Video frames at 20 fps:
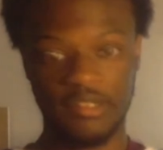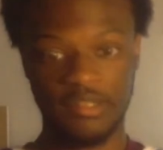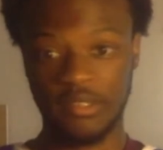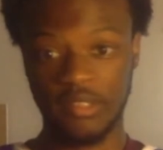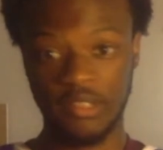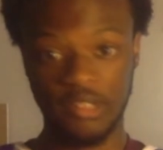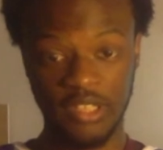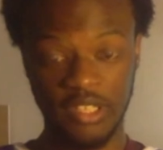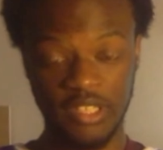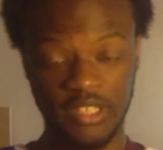
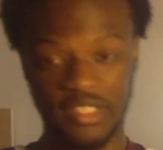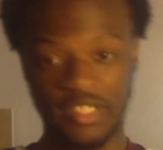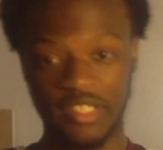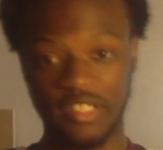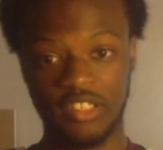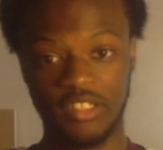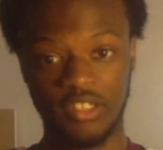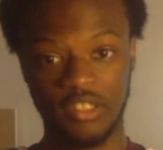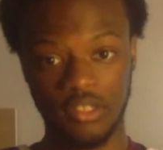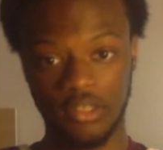
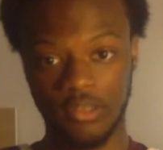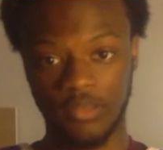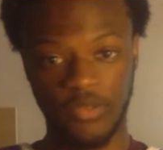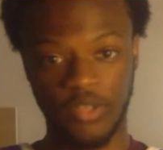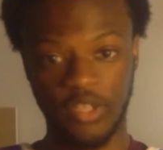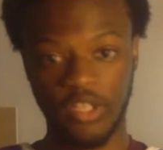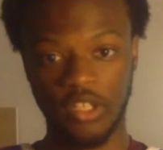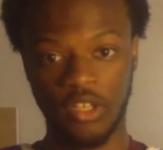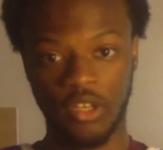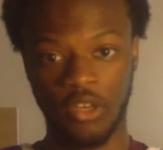listen to the
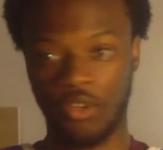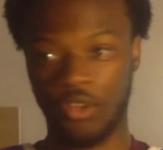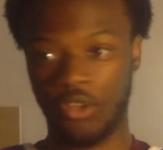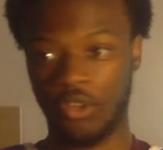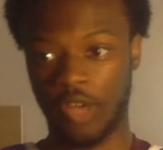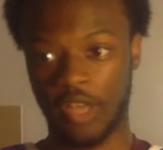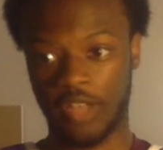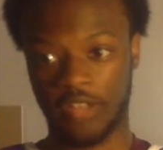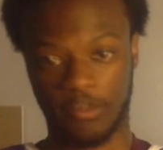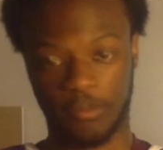video, you
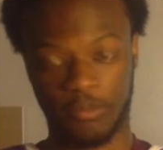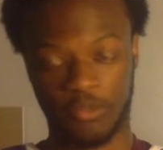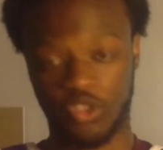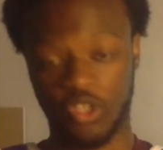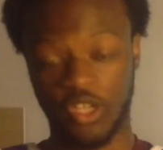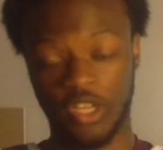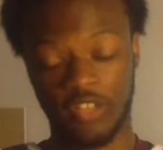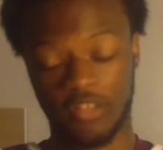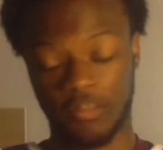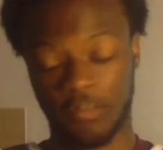know, as a
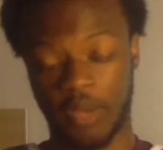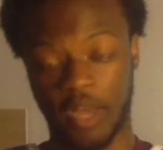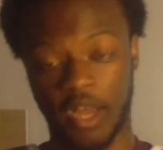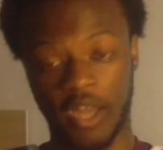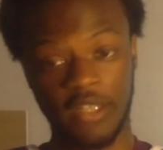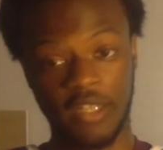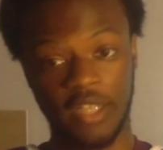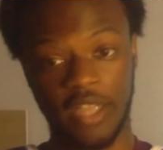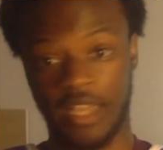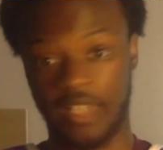treat as a
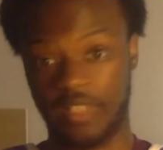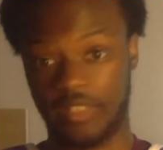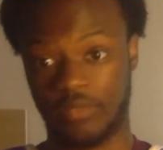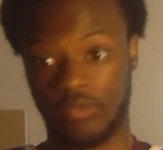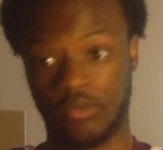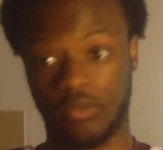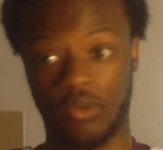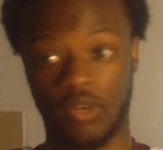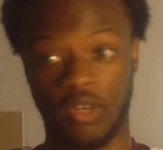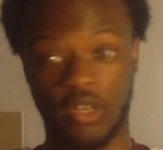podcast
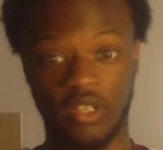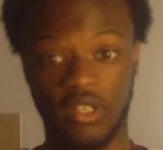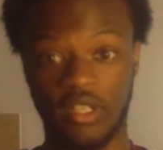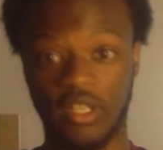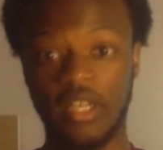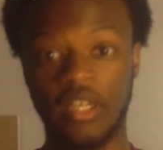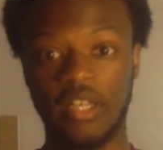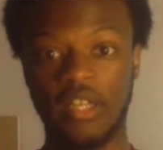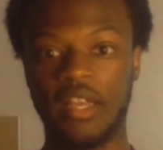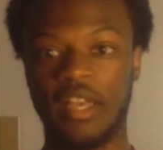if you want.
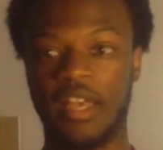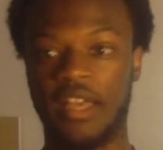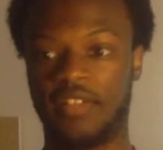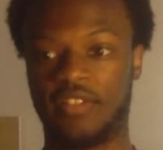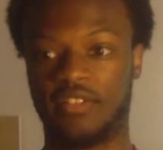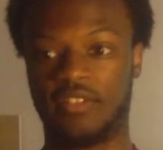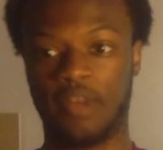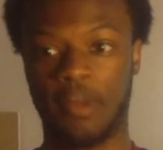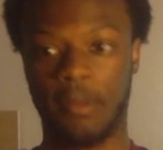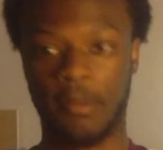
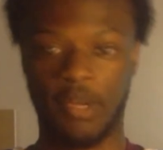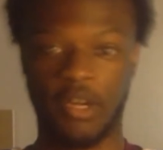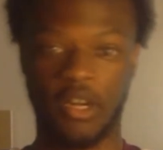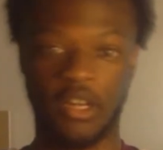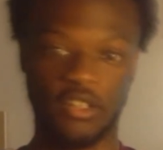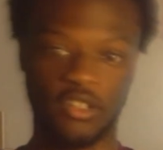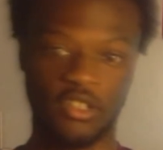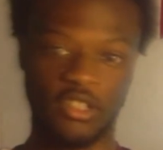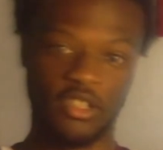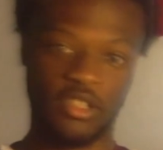As I mean,
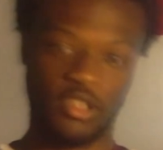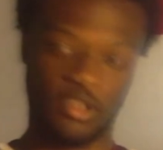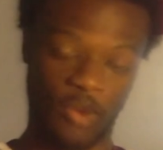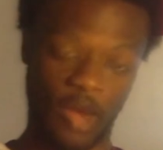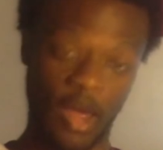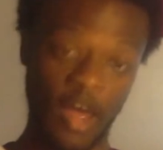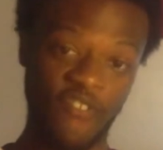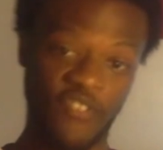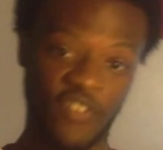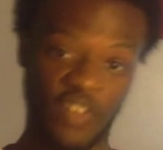other than the
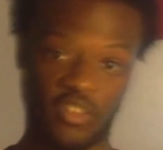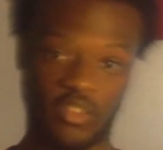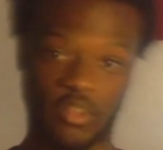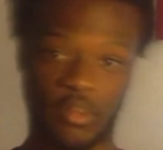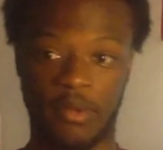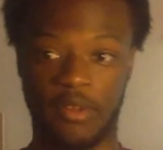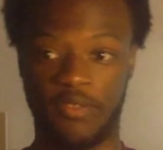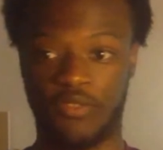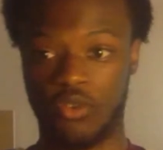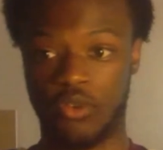graphics, I
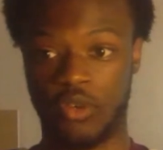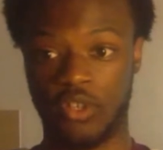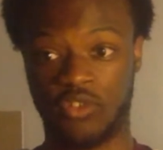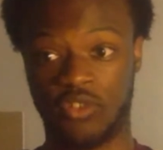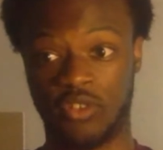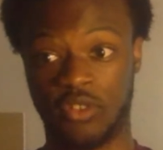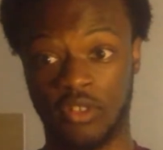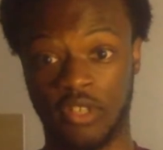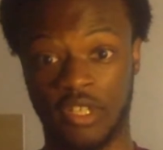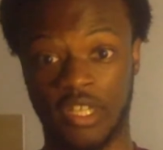mean, if you're
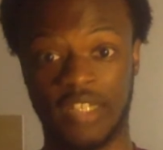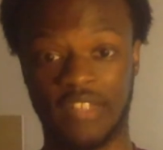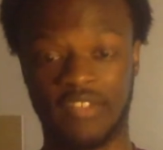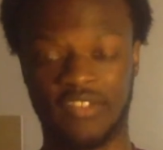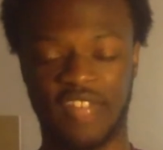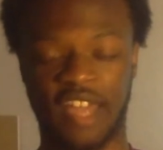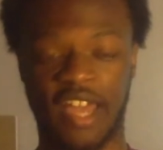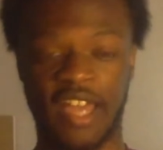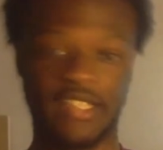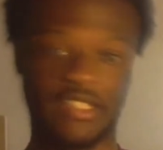interested in looking at
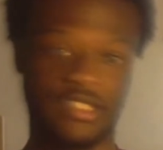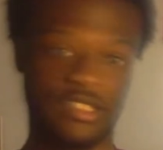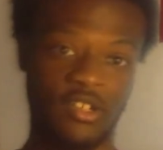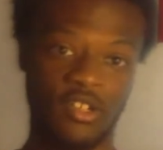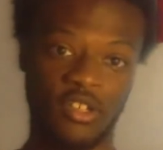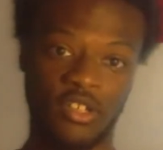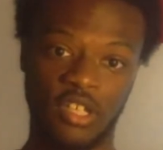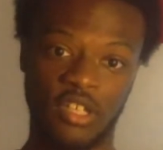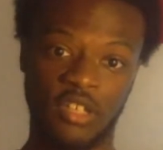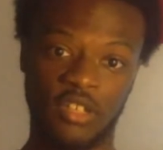stats and
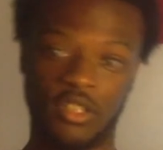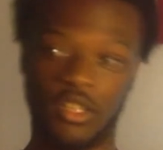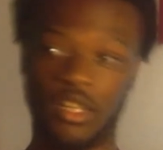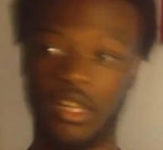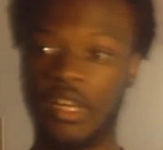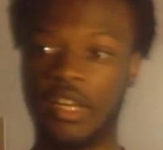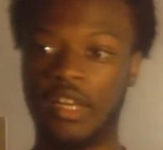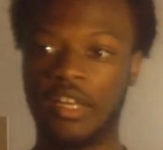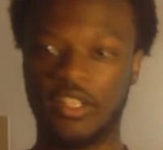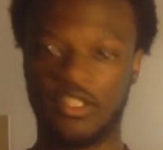all the other
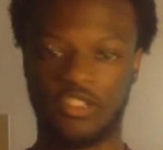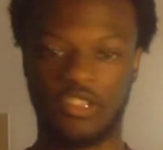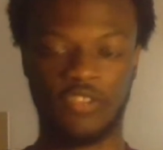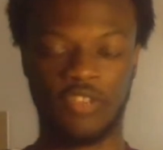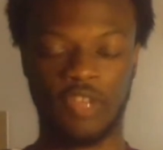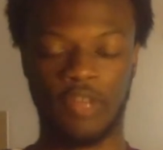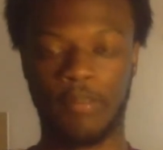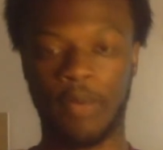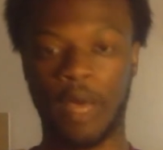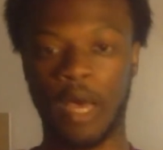
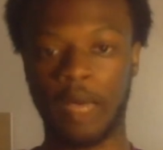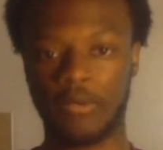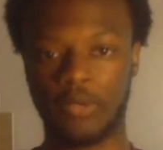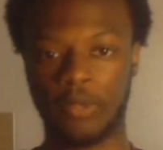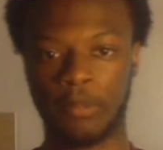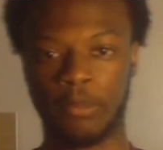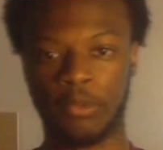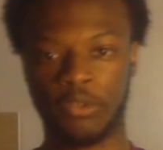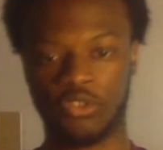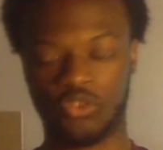stuff that pops
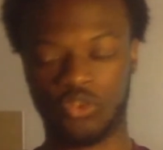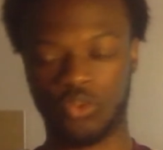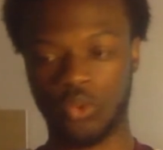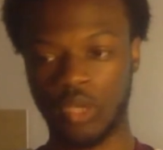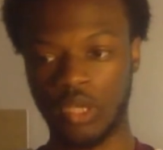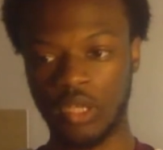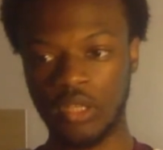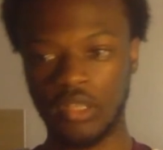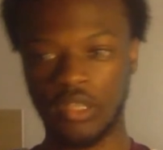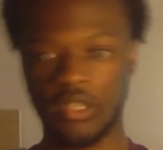up on
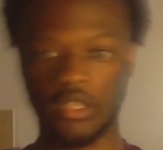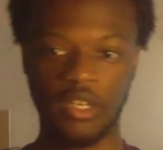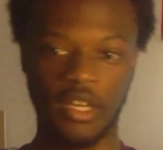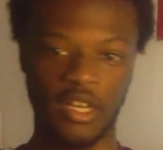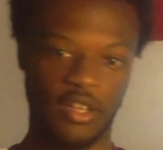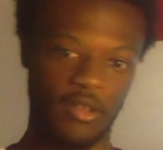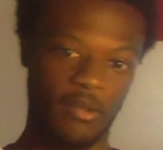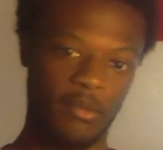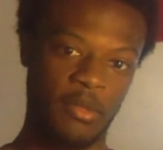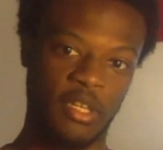screen, then
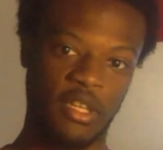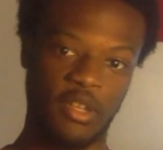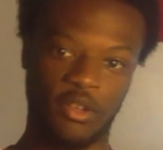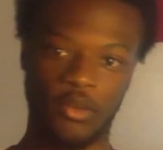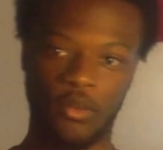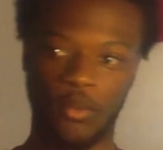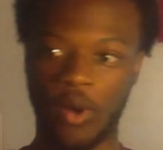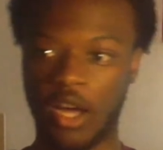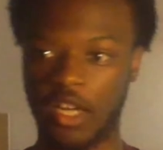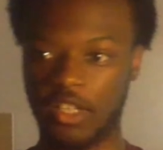yeah, I mean, you
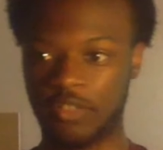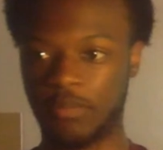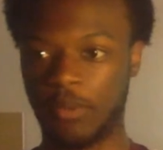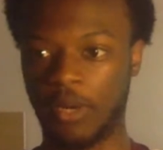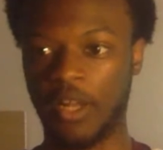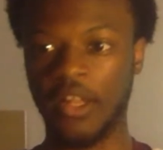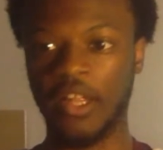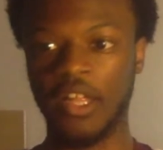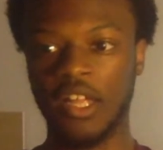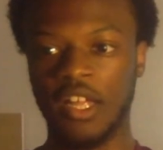can watch.
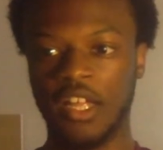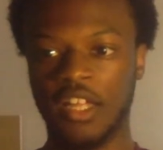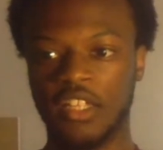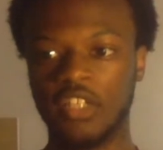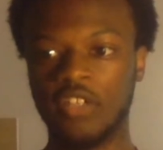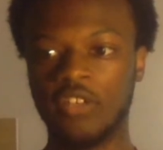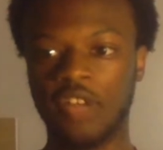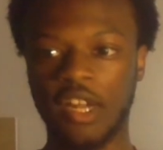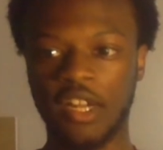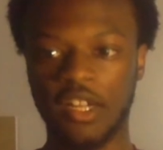But
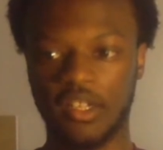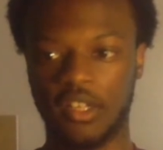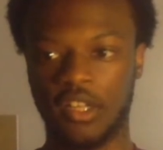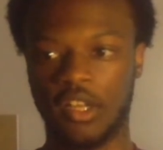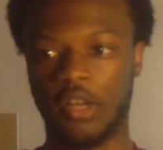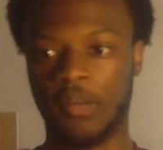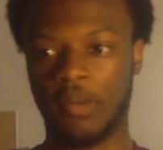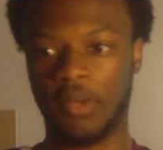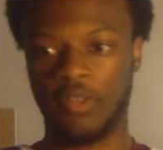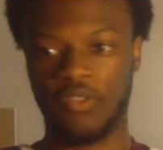theoretically,
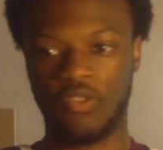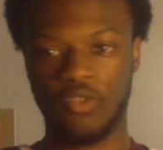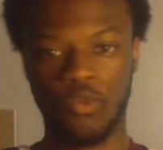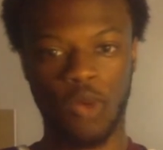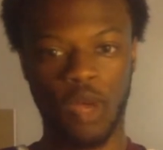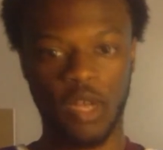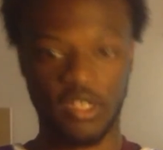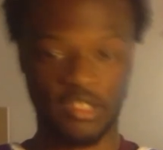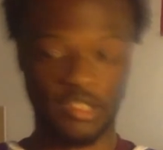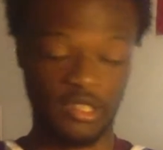I mean, if you
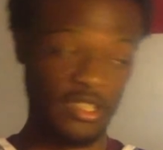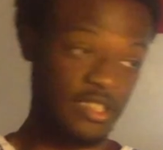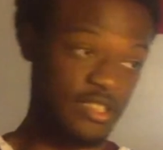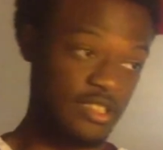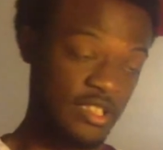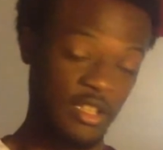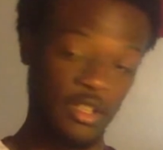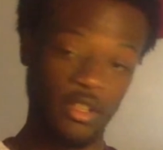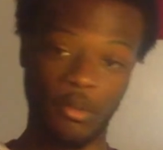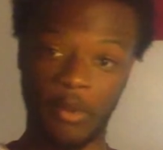watch or
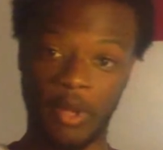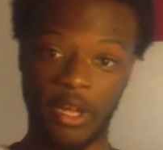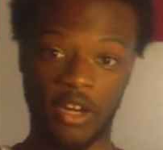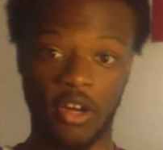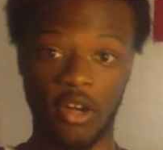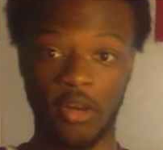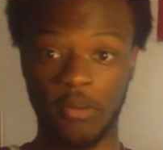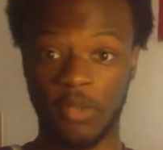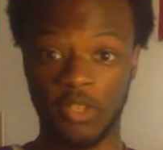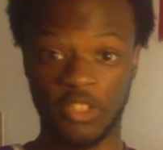listen, no
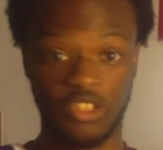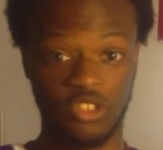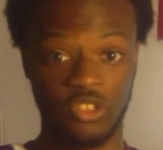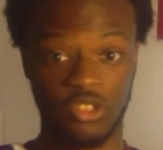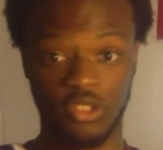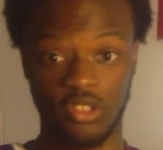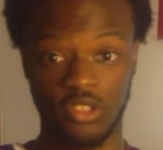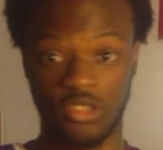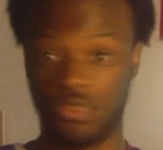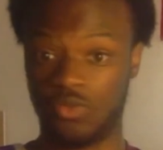matter how much
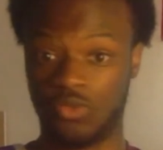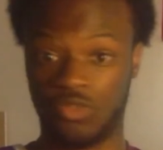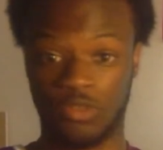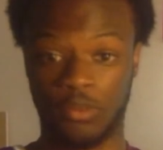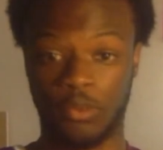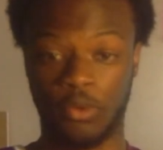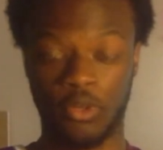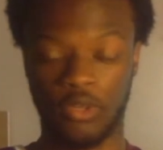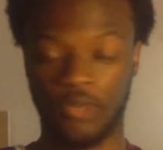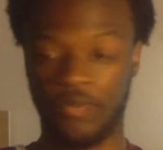you
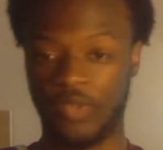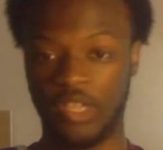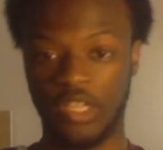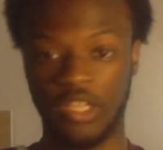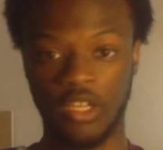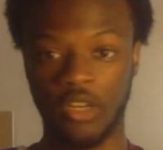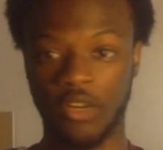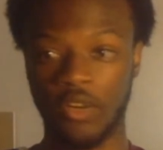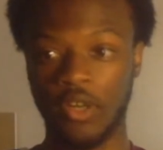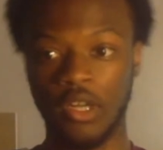support the
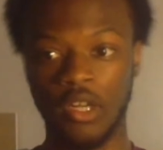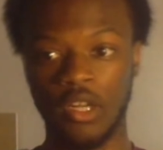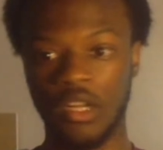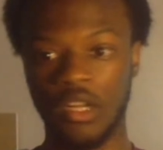video,